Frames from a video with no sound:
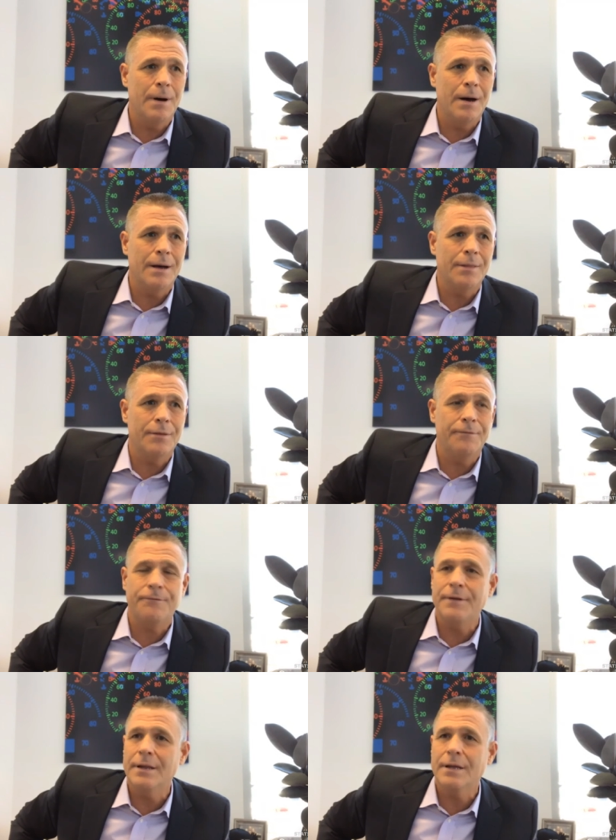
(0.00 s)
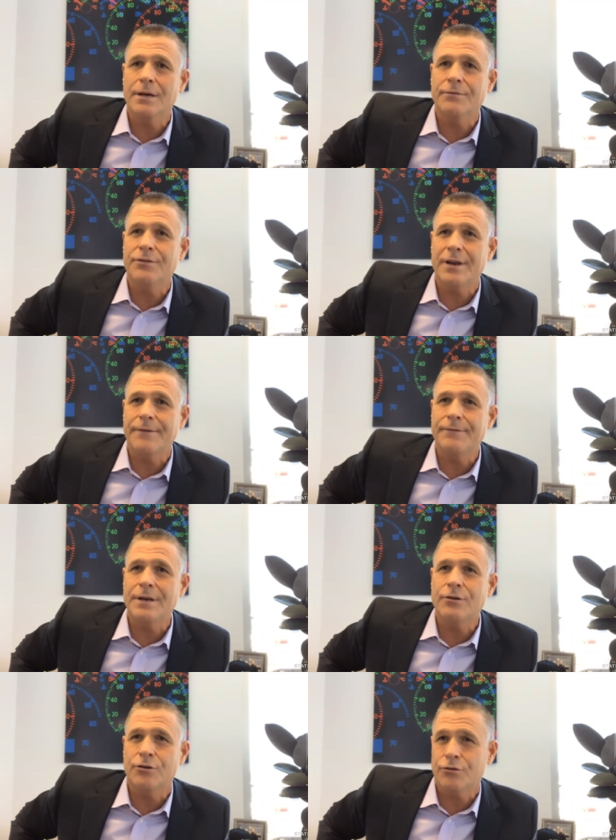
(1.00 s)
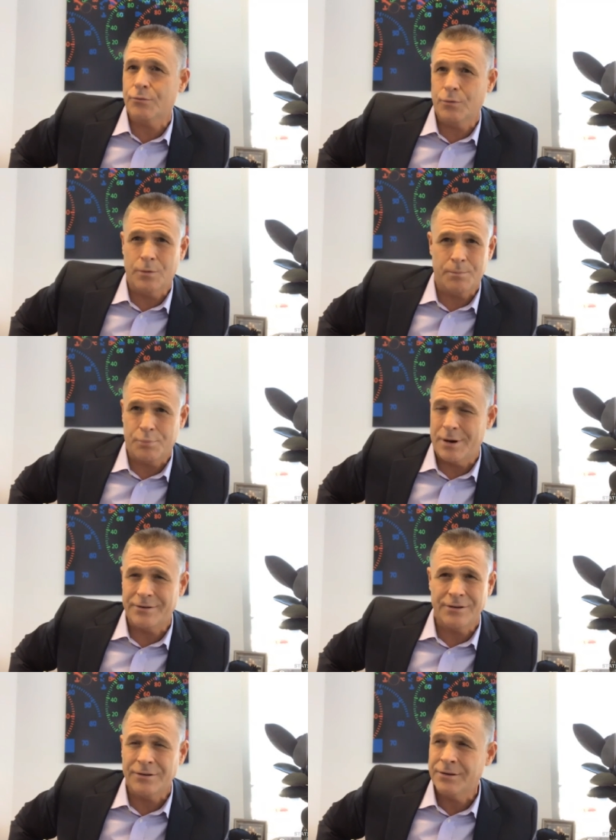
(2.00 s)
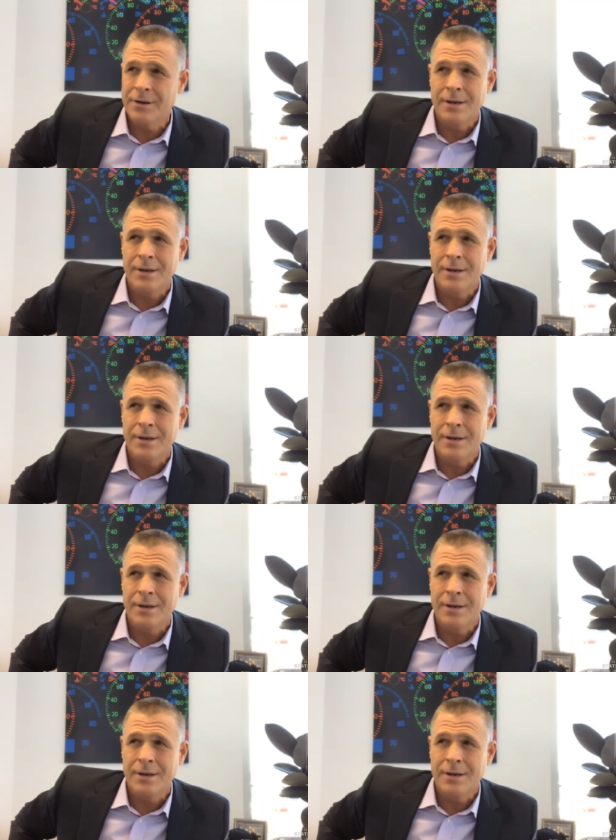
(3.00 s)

uh, the feeling of safety just through presence,